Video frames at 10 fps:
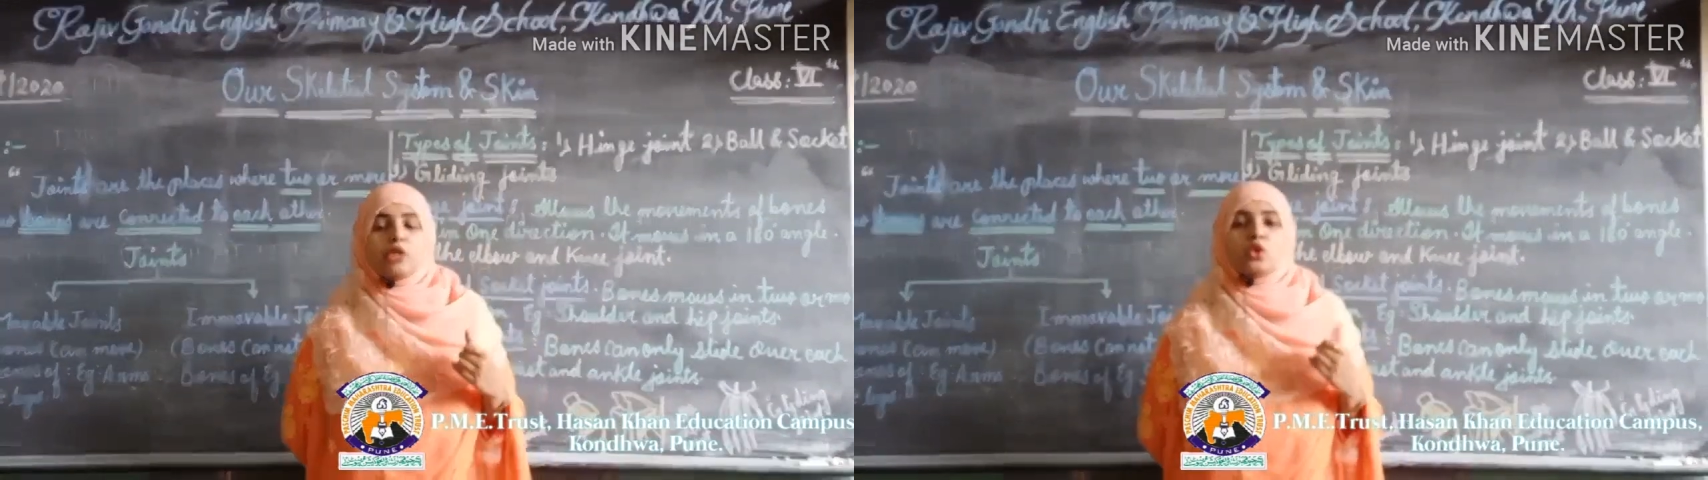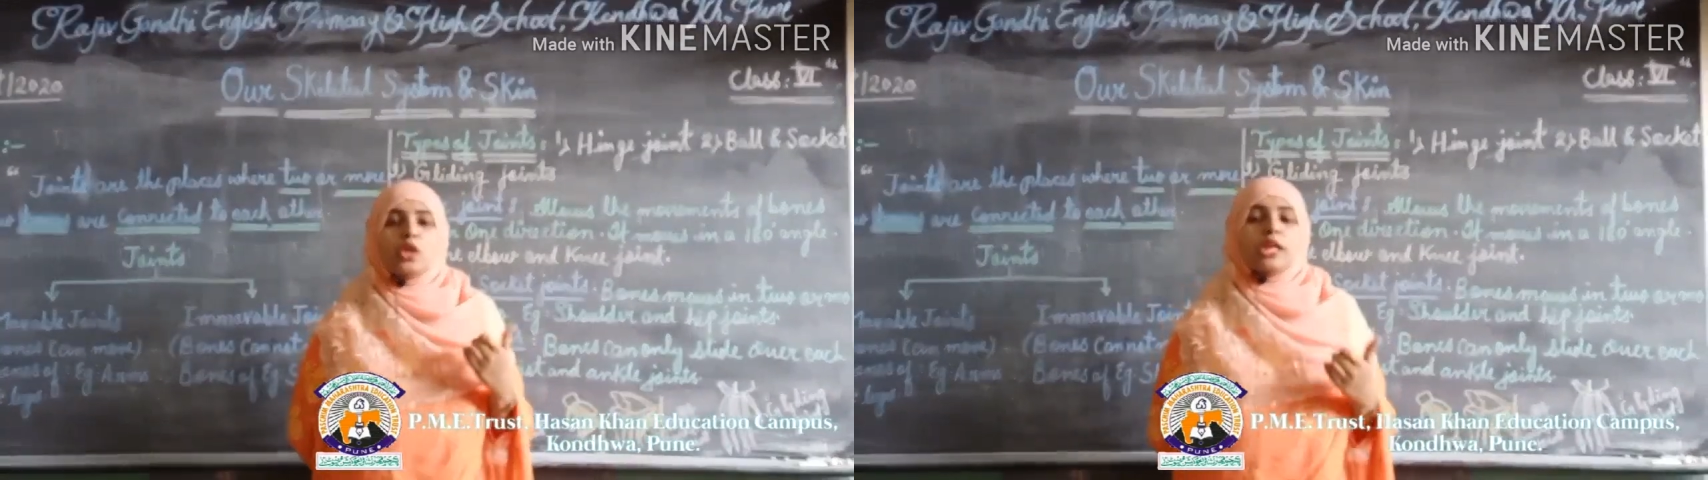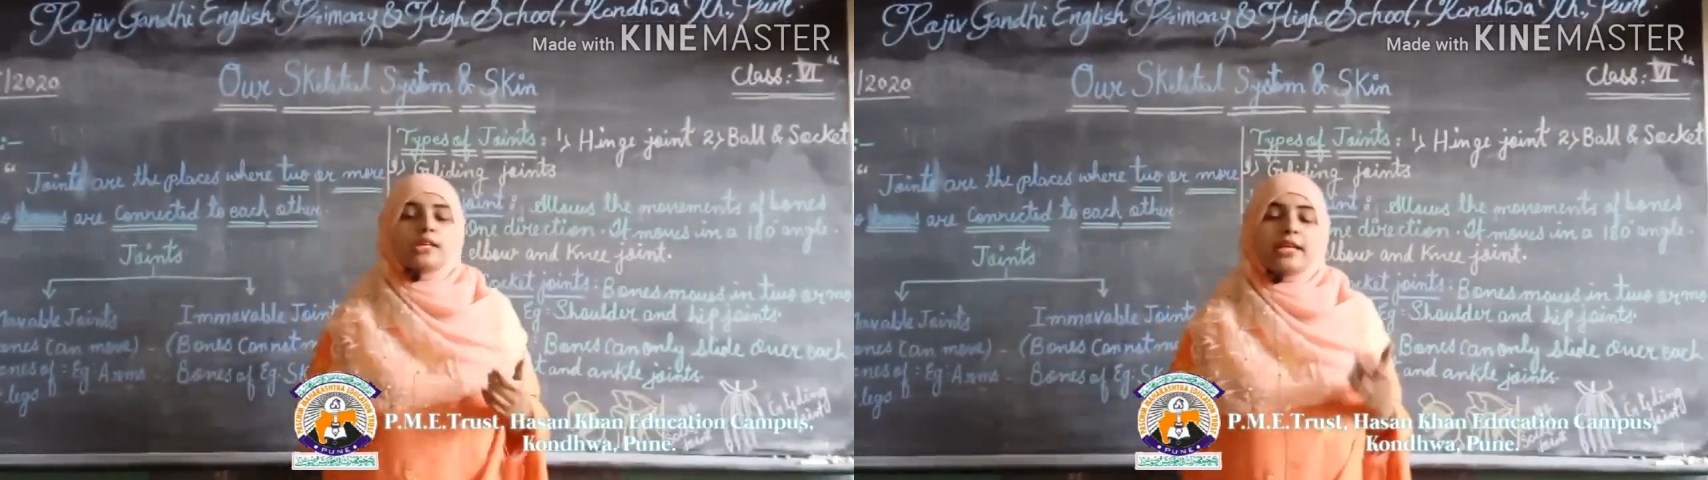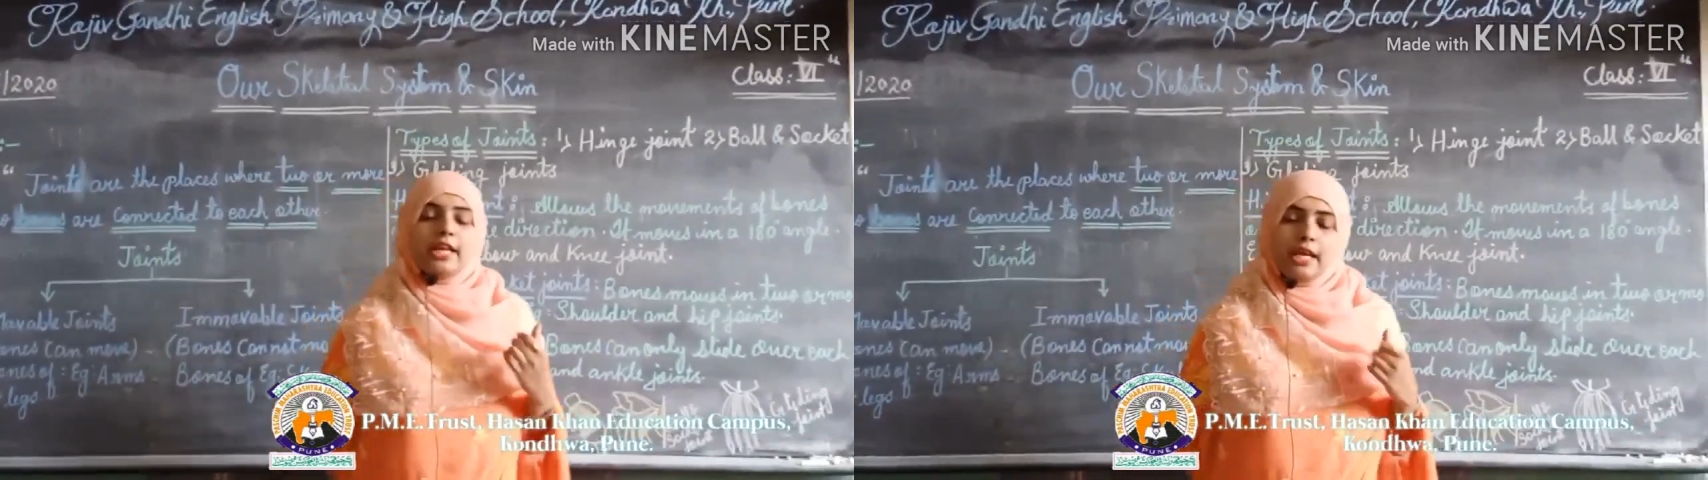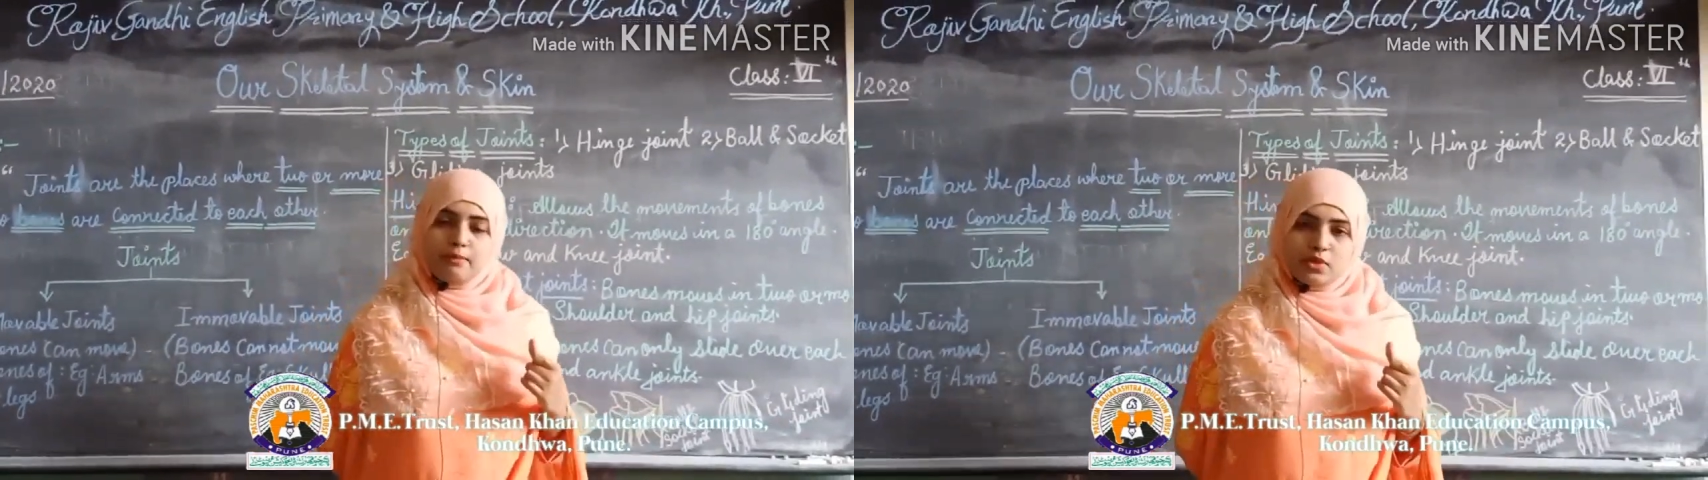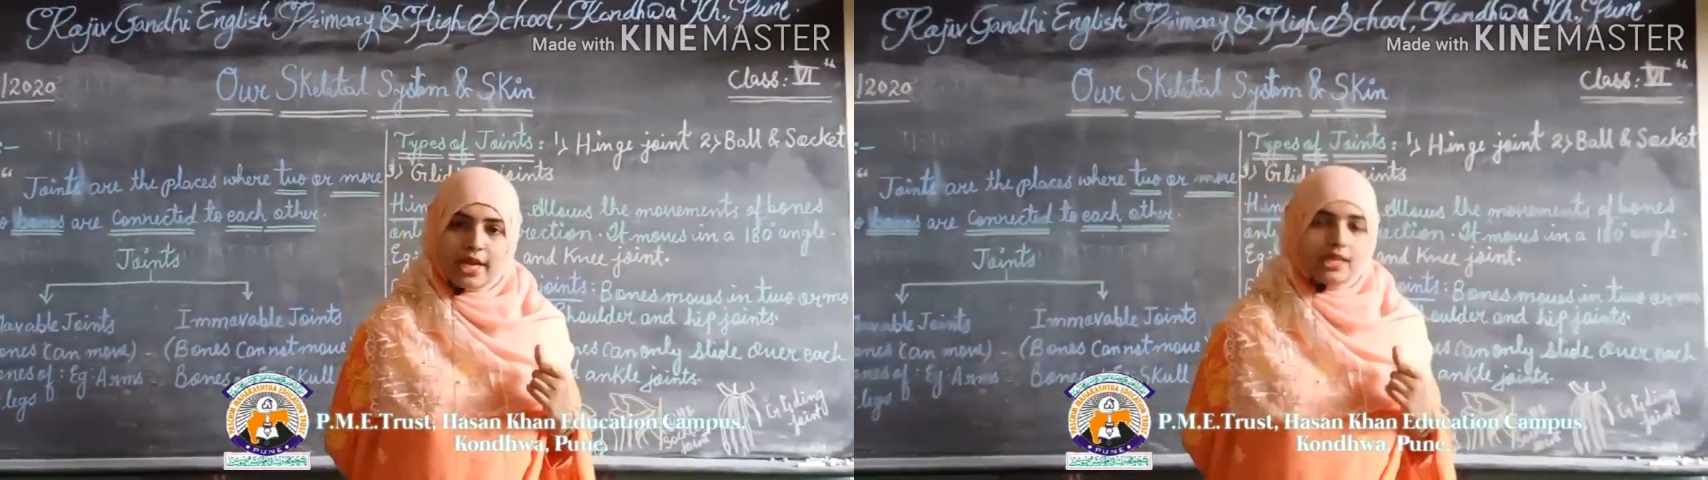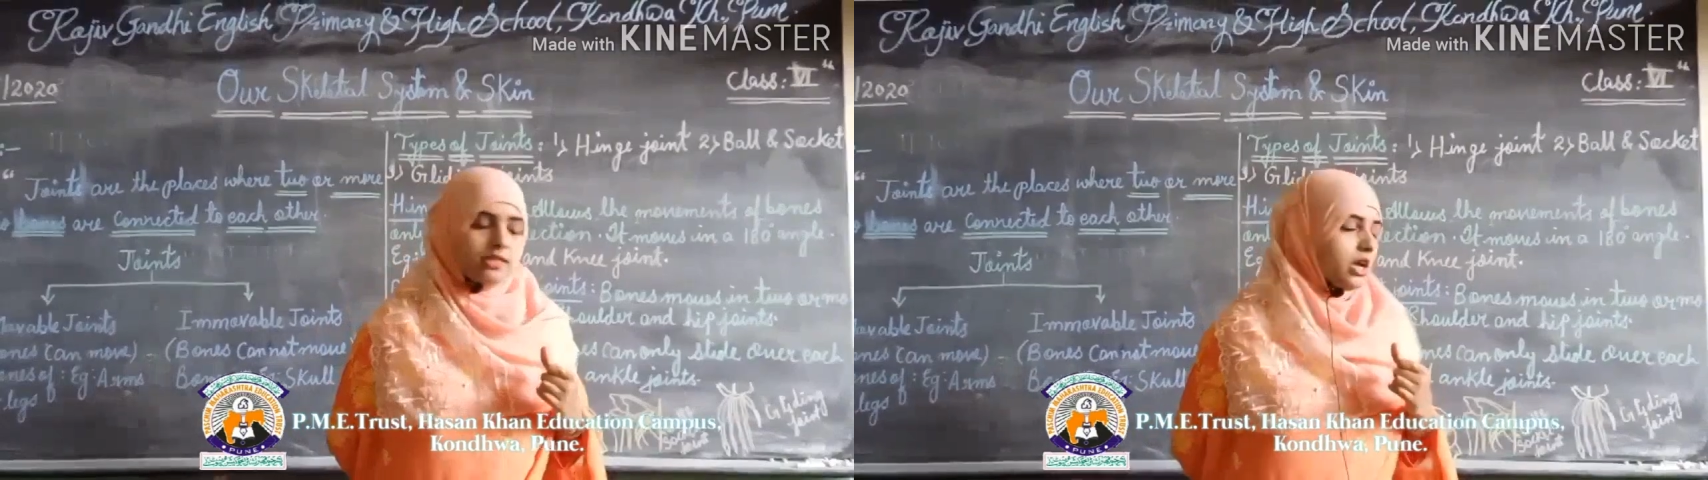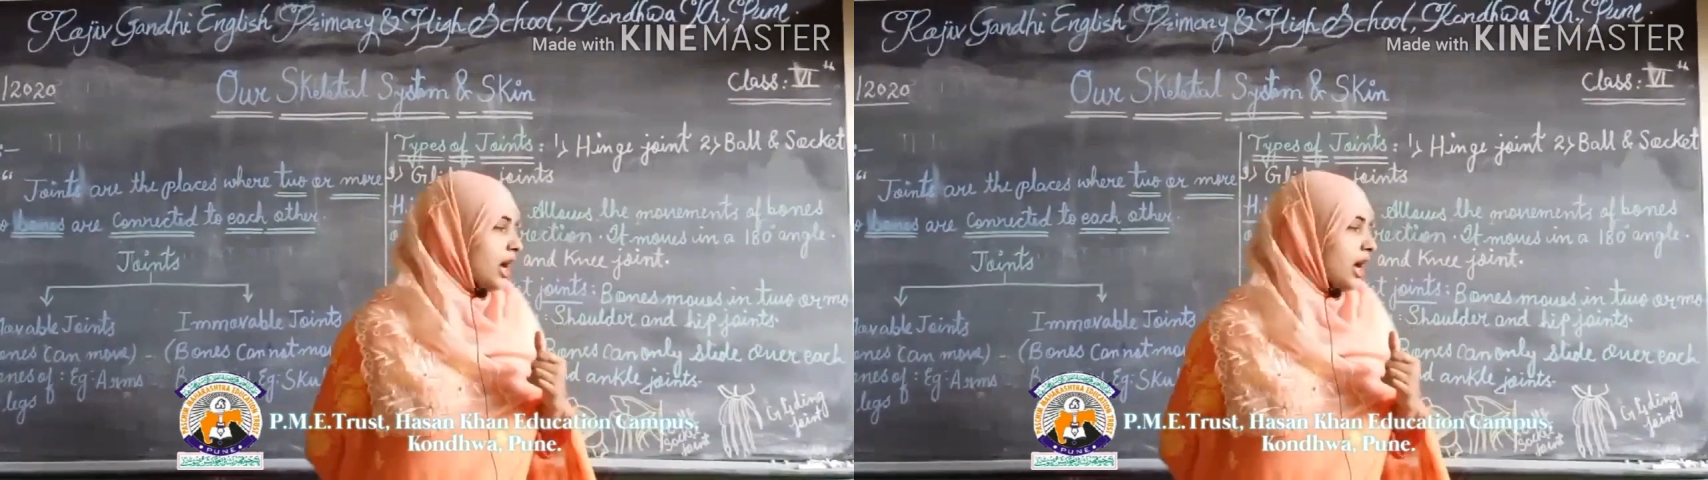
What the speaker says: shoulders and hip sides,